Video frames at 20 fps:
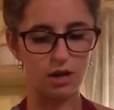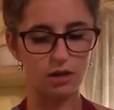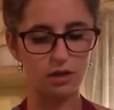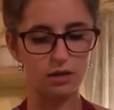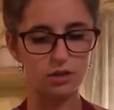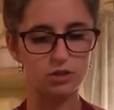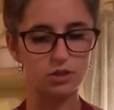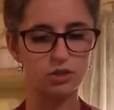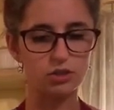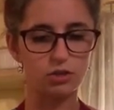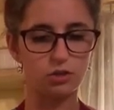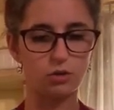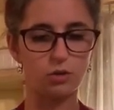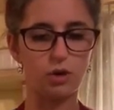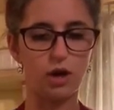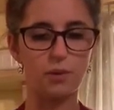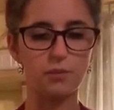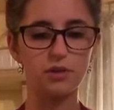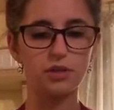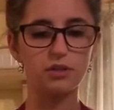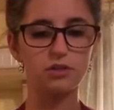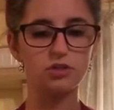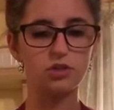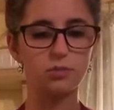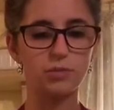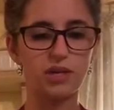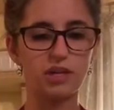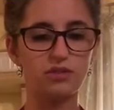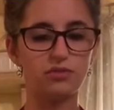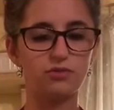So I'm going to do
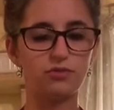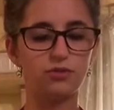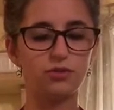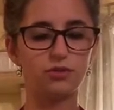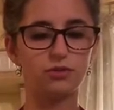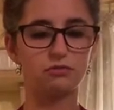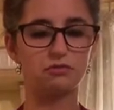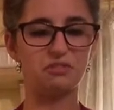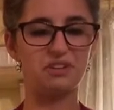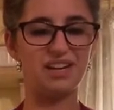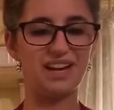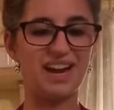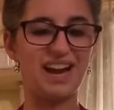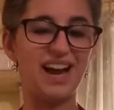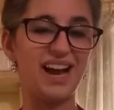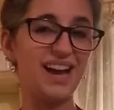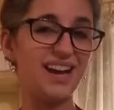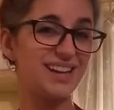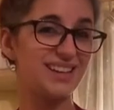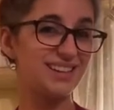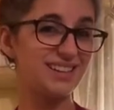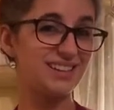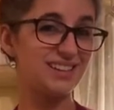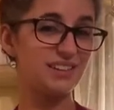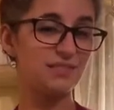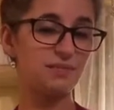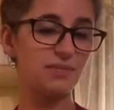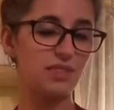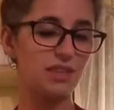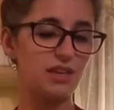mine for 9
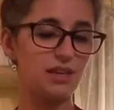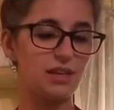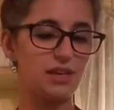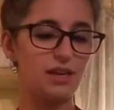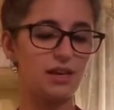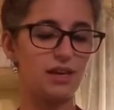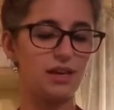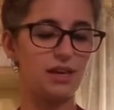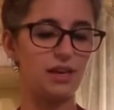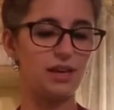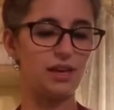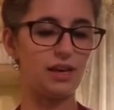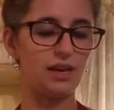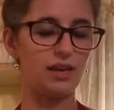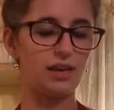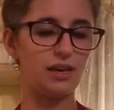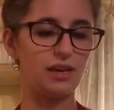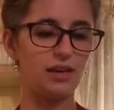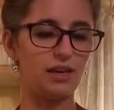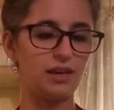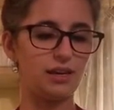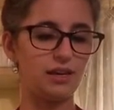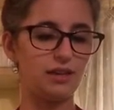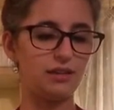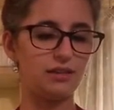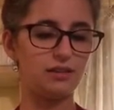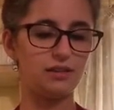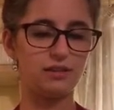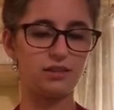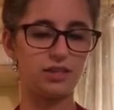
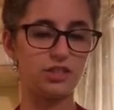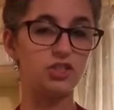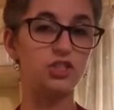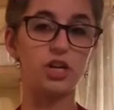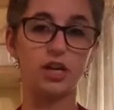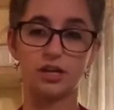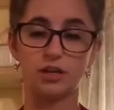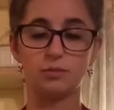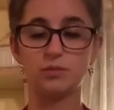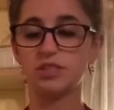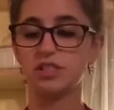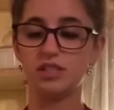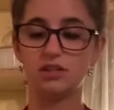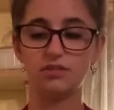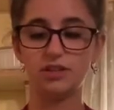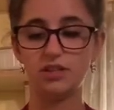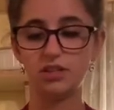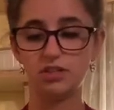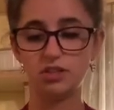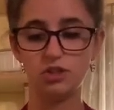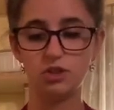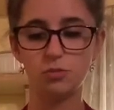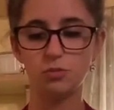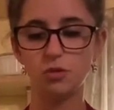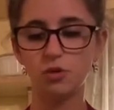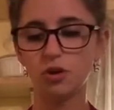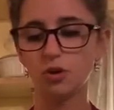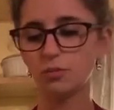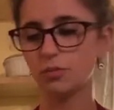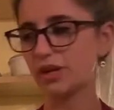and then check them and see if I need to do
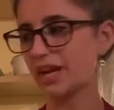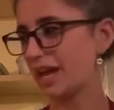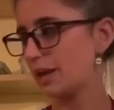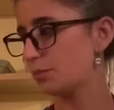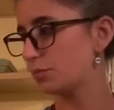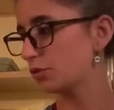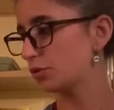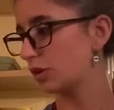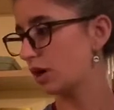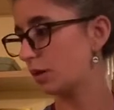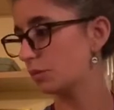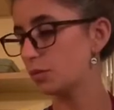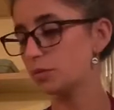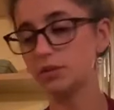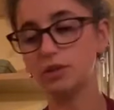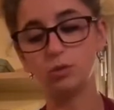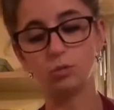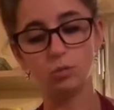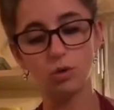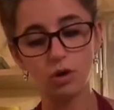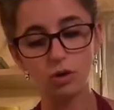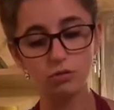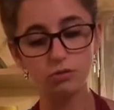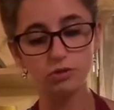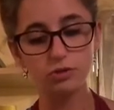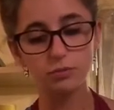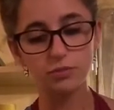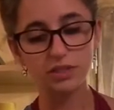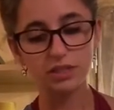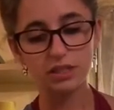more, but I probably
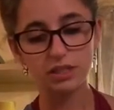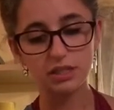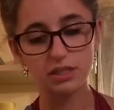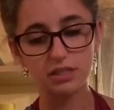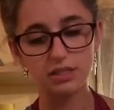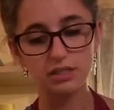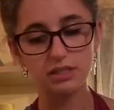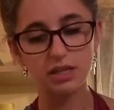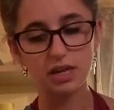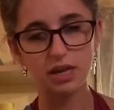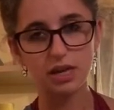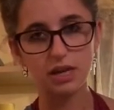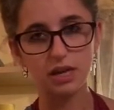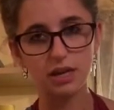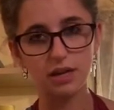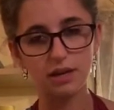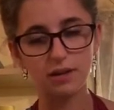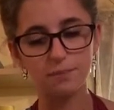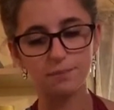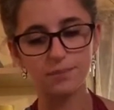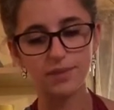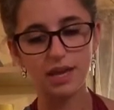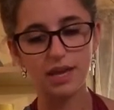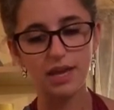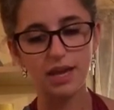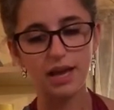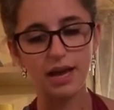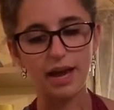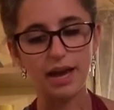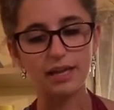won't because I
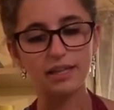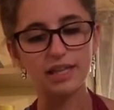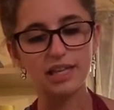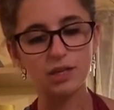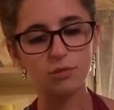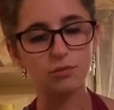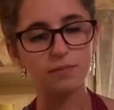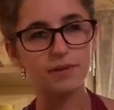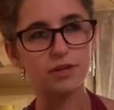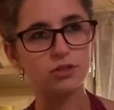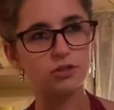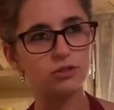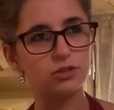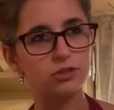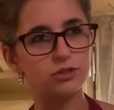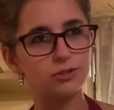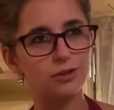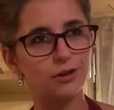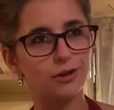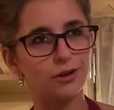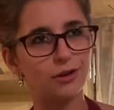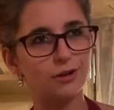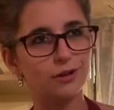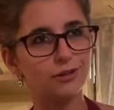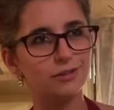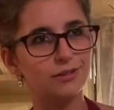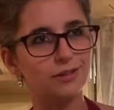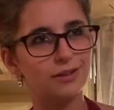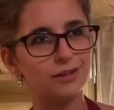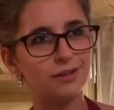like it when my cookies
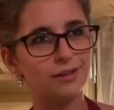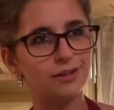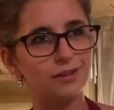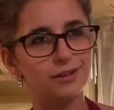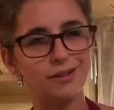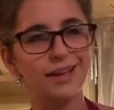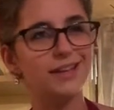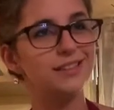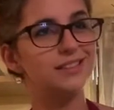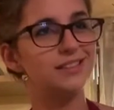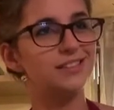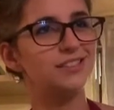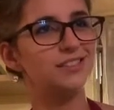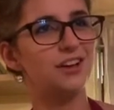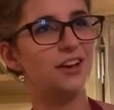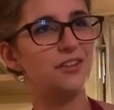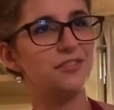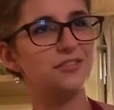are nice and soft.